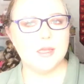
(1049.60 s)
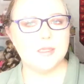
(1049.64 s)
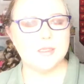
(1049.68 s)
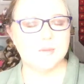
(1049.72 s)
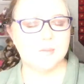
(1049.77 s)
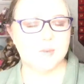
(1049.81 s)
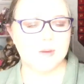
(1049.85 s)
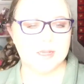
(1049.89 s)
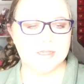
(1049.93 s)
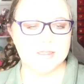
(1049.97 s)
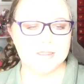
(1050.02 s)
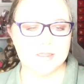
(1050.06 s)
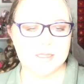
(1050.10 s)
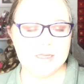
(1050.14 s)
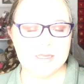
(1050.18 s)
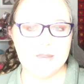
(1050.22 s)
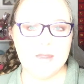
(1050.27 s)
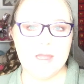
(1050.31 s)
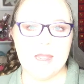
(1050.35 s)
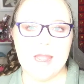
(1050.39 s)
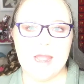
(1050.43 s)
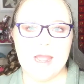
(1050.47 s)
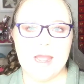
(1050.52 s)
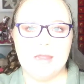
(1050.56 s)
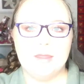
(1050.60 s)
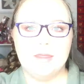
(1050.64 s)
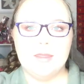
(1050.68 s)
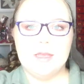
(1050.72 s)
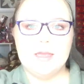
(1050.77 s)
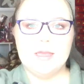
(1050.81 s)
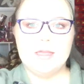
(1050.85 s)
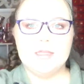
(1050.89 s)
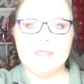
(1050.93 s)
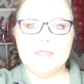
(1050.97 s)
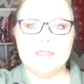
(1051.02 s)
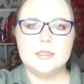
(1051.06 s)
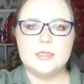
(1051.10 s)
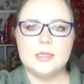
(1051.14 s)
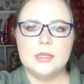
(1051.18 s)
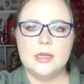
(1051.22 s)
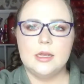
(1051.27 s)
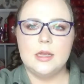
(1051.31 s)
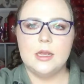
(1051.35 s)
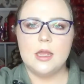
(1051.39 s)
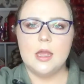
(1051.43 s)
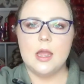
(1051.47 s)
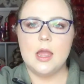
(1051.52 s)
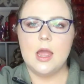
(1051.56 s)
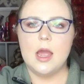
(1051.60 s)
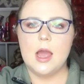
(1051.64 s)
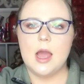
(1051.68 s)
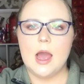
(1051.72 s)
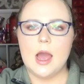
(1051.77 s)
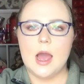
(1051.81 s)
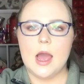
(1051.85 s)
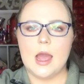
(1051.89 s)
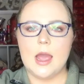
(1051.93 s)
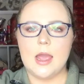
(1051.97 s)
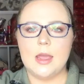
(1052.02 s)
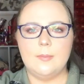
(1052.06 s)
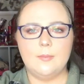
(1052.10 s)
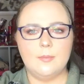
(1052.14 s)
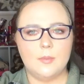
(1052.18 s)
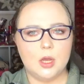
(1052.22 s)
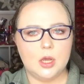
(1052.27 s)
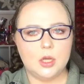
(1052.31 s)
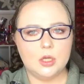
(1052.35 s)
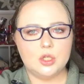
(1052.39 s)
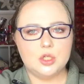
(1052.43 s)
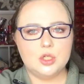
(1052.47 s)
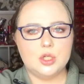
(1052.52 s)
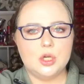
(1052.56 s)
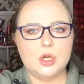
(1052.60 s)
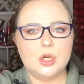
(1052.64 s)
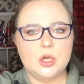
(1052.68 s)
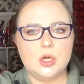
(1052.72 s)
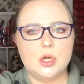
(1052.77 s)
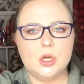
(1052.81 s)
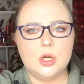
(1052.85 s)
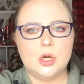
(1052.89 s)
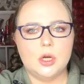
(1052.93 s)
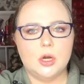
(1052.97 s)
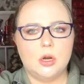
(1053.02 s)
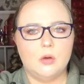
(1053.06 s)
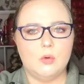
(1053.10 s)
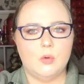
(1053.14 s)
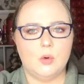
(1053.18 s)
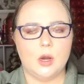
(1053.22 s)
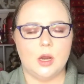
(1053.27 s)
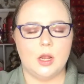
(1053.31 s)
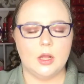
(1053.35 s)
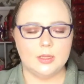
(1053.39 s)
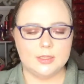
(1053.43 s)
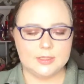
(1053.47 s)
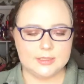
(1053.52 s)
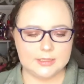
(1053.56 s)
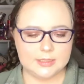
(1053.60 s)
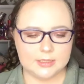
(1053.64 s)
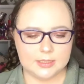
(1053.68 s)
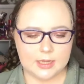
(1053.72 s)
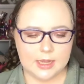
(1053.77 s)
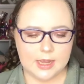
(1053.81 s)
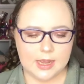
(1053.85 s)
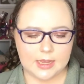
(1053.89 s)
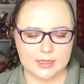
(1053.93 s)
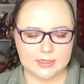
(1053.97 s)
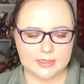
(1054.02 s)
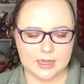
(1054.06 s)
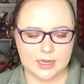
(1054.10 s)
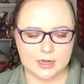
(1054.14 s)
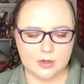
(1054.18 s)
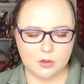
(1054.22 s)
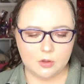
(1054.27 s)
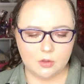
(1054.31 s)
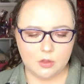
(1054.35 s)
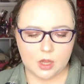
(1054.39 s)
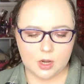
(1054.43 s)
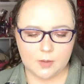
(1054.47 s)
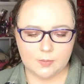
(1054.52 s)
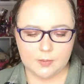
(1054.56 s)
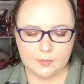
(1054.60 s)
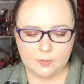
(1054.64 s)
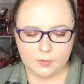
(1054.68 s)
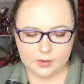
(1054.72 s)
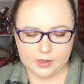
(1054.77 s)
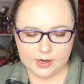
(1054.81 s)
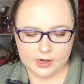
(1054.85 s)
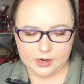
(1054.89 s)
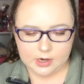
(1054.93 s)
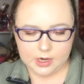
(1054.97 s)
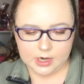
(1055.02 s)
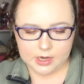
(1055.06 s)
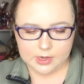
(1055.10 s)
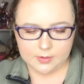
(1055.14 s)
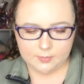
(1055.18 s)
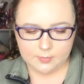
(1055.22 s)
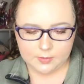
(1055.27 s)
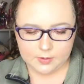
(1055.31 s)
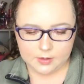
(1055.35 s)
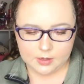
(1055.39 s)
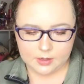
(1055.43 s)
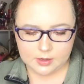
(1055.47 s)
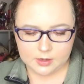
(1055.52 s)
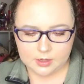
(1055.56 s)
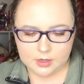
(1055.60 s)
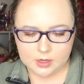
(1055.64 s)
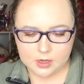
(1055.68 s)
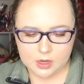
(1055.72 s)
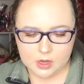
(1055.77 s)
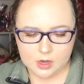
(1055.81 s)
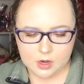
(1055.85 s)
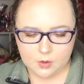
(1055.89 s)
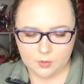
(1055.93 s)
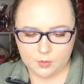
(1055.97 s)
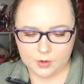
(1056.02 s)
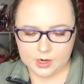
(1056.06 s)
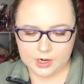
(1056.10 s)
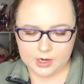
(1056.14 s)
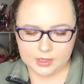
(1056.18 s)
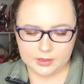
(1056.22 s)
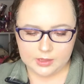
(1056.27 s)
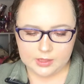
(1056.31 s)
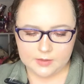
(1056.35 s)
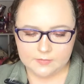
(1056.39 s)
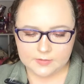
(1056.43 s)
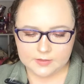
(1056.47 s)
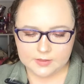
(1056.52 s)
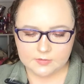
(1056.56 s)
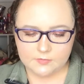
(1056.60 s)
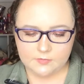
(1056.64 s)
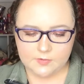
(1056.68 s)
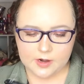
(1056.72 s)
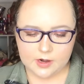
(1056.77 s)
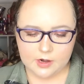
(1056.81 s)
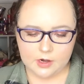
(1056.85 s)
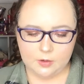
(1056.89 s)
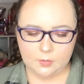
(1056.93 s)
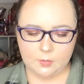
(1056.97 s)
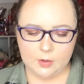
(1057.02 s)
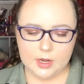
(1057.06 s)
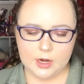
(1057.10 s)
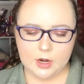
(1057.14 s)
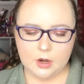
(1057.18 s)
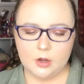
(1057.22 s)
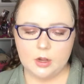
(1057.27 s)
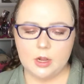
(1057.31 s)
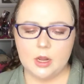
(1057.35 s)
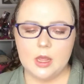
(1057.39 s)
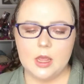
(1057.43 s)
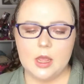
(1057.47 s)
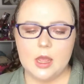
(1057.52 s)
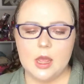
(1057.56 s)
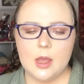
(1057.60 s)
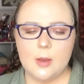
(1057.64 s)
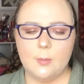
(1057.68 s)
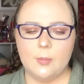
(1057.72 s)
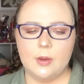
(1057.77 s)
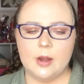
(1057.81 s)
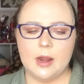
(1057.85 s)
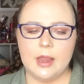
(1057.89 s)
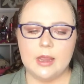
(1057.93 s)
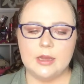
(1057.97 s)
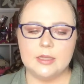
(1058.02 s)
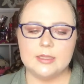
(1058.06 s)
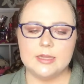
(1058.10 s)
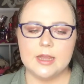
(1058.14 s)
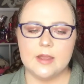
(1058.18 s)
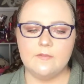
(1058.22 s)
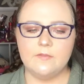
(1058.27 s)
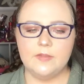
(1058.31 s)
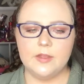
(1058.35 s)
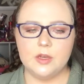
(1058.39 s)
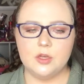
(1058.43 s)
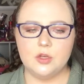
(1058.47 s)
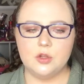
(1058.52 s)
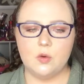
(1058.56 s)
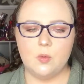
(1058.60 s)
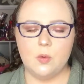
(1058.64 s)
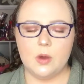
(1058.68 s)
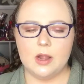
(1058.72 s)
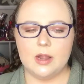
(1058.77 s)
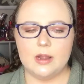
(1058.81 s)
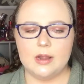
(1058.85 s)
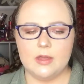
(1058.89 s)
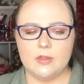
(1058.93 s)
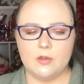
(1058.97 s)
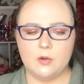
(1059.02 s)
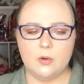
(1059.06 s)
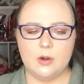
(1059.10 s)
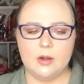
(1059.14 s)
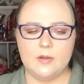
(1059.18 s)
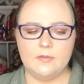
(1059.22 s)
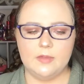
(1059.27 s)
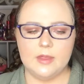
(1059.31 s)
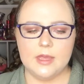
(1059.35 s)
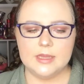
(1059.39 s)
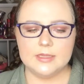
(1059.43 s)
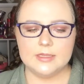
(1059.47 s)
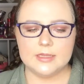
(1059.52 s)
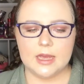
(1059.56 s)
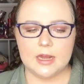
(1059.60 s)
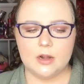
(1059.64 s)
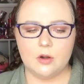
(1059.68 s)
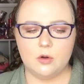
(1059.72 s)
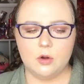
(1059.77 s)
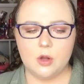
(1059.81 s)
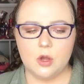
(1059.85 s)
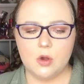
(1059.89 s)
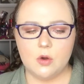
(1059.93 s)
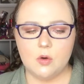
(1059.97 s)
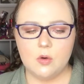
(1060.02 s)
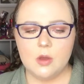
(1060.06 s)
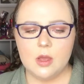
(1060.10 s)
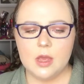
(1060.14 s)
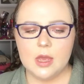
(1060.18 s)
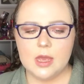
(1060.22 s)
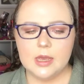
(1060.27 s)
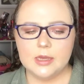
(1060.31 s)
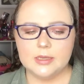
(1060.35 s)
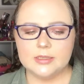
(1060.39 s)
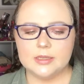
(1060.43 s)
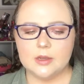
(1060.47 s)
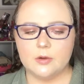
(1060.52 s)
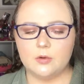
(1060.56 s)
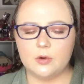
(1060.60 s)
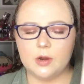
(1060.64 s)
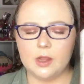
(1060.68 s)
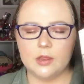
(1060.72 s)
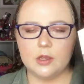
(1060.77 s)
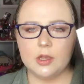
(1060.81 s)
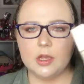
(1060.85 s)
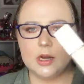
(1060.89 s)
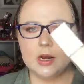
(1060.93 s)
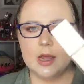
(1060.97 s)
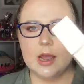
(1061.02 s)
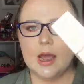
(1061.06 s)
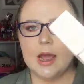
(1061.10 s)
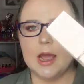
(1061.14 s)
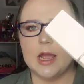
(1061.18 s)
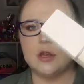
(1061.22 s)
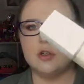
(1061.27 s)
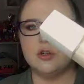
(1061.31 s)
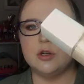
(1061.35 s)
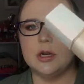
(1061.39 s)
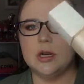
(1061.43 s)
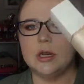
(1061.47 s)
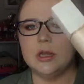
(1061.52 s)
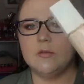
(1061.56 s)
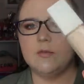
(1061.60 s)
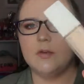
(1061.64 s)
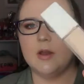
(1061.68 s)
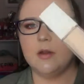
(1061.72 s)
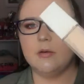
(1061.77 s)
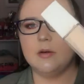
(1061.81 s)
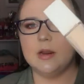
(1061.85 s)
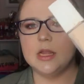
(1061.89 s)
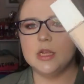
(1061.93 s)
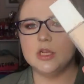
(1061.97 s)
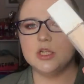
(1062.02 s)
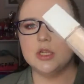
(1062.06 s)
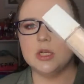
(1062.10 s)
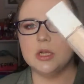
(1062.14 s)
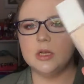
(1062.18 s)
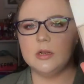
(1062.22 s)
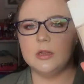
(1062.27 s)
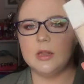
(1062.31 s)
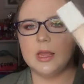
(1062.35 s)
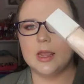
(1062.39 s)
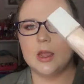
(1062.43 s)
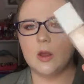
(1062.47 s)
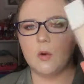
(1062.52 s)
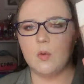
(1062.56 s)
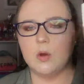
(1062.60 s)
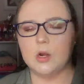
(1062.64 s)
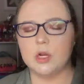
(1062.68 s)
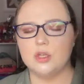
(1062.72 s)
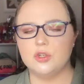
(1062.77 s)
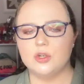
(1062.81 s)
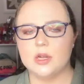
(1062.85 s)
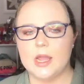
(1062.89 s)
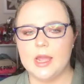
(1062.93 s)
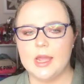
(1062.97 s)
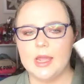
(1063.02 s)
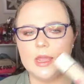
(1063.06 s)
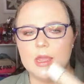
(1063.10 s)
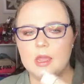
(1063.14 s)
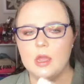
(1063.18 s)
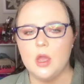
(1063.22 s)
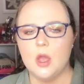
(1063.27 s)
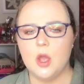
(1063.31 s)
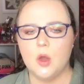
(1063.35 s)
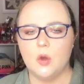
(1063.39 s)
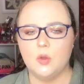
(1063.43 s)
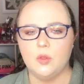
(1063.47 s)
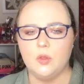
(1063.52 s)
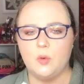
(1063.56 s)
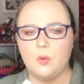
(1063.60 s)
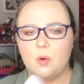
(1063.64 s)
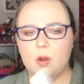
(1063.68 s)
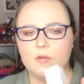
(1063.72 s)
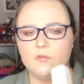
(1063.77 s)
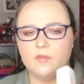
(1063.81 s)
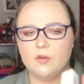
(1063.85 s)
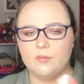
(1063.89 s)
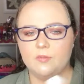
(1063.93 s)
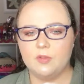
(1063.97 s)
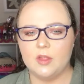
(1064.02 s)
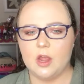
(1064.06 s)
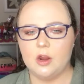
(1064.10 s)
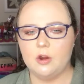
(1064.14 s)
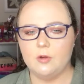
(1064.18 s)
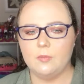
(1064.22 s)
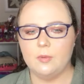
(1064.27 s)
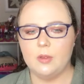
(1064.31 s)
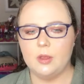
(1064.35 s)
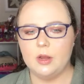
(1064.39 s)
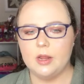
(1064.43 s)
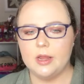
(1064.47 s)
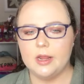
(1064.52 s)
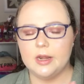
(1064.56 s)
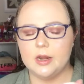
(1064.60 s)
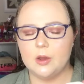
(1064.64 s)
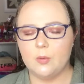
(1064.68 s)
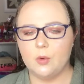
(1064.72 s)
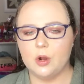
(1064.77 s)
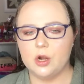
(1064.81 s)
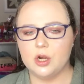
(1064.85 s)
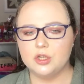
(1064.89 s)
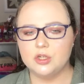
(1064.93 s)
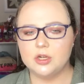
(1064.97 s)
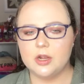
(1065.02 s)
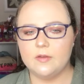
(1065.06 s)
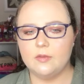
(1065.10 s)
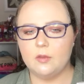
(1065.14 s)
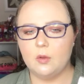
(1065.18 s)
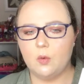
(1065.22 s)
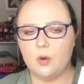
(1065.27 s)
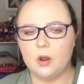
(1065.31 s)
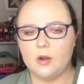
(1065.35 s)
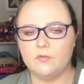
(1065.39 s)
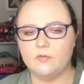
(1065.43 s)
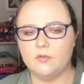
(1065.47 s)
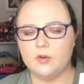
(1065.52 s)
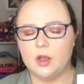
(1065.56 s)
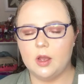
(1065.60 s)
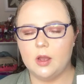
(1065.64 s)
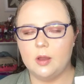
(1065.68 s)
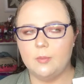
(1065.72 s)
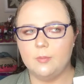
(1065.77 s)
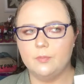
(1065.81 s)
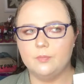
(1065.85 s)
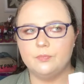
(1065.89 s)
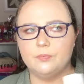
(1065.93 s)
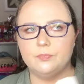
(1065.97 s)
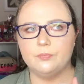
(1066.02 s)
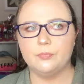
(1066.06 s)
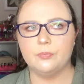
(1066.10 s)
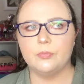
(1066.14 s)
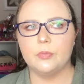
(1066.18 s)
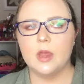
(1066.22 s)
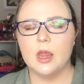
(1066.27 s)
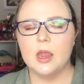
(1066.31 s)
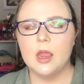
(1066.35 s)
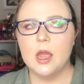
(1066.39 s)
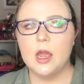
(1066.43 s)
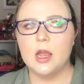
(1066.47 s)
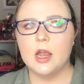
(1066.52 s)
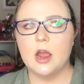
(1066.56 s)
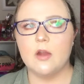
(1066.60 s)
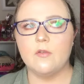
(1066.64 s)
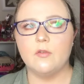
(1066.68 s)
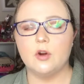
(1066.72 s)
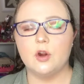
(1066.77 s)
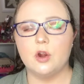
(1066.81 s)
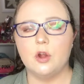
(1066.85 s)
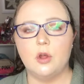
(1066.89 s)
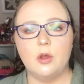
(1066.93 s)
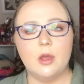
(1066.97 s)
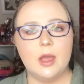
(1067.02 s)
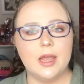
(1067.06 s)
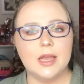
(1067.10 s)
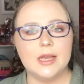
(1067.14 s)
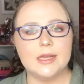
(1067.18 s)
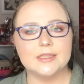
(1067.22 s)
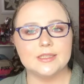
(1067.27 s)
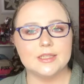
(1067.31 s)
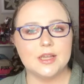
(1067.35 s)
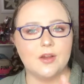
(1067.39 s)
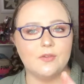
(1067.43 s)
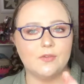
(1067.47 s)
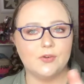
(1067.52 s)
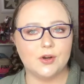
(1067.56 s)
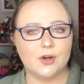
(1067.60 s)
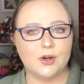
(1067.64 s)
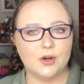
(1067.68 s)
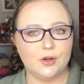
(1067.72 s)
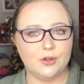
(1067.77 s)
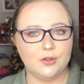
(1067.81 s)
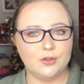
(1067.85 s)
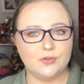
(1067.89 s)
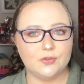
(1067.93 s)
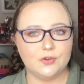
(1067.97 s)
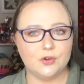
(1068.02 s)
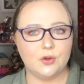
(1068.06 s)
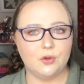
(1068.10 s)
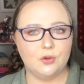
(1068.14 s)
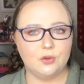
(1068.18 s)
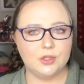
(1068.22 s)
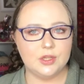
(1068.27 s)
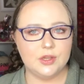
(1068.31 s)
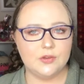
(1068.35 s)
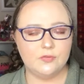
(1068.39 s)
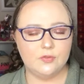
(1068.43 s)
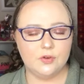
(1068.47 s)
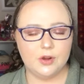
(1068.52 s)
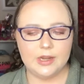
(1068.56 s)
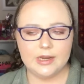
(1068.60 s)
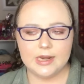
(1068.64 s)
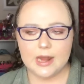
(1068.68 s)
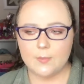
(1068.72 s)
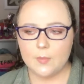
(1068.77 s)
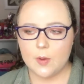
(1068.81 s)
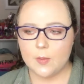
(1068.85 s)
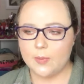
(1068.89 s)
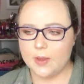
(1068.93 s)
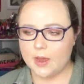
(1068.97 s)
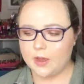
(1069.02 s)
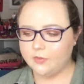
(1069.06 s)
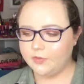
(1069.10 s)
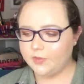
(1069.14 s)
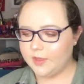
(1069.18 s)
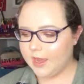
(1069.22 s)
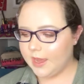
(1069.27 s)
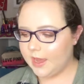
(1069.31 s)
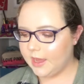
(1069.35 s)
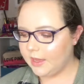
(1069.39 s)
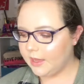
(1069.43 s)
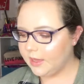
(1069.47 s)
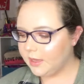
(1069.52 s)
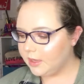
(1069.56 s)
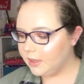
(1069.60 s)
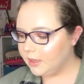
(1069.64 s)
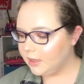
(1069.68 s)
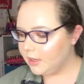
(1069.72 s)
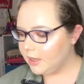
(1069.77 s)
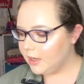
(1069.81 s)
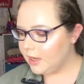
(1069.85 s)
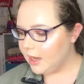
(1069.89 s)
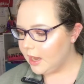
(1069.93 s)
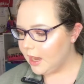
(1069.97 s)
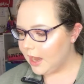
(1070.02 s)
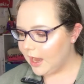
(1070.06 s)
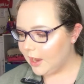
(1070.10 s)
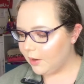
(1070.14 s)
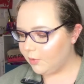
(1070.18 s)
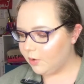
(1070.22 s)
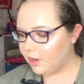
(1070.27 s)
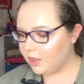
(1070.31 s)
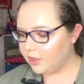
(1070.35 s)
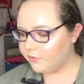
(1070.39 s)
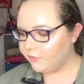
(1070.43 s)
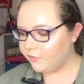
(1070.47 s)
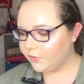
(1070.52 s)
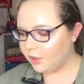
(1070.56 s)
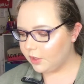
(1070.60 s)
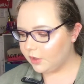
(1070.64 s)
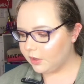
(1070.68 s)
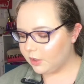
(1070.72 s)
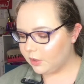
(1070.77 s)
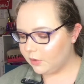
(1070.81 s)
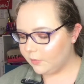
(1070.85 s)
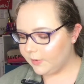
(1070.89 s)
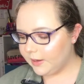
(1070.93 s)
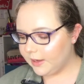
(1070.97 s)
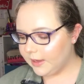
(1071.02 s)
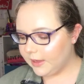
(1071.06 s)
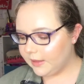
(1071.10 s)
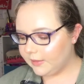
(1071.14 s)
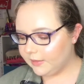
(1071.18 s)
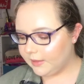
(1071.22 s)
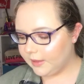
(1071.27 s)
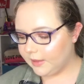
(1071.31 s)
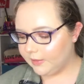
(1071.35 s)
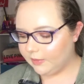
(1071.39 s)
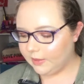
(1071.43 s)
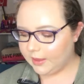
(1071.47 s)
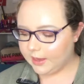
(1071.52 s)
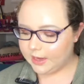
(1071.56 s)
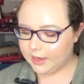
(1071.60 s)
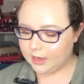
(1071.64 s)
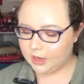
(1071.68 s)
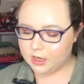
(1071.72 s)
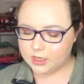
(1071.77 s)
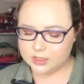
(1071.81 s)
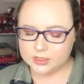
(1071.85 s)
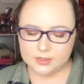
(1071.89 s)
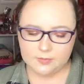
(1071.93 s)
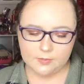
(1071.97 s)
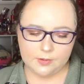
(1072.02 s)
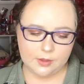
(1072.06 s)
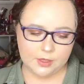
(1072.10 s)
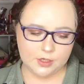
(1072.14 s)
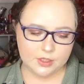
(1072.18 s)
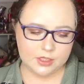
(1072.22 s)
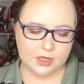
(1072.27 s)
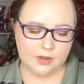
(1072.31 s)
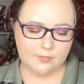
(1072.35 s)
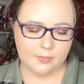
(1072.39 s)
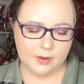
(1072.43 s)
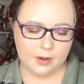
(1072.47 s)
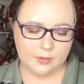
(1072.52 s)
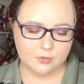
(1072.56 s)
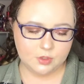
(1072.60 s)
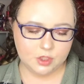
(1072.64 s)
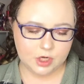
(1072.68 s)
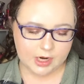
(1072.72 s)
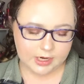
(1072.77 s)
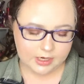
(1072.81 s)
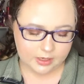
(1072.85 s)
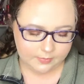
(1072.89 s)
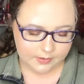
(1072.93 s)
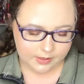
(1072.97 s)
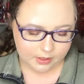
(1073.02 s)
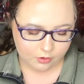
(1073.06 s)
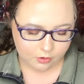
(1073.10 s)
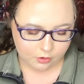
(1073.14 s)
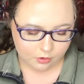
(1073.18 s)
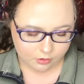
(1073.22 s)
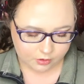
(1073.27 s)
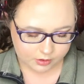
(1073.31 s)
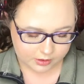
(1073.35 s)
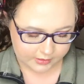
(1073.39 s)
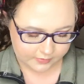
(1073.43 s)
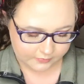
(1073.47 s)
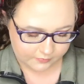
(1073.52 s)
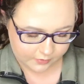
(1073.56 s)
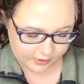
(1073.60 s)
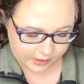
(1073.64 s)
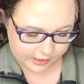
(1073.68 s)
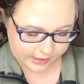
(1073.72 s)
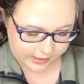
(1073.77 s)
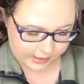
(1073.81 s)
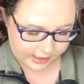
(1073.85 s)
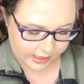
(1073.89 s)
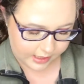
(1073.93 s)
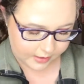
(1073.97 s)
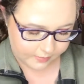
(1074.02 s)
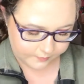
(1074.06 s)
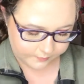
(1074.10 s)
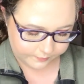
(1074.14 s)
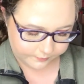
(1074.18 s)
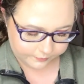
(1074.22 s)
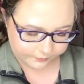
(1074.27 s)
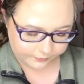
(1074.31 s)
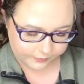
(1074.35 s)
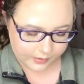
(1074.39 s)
Surprisingly, they had this. I'm not sure where else has. I know a lot of people carry it, but where I live, it's very weird. But I definitely do want another one of these. I don't know, because I would rather get a hydrating foundation. Like, I want to try the one from Flower Beauty, and I want to try the one from CoverGirl again, because CoverGirl is cruelty-free, and I'm about that. I was for a little bit, and then, like, I got some other stuff, but I'm trying to be cruelty-free again.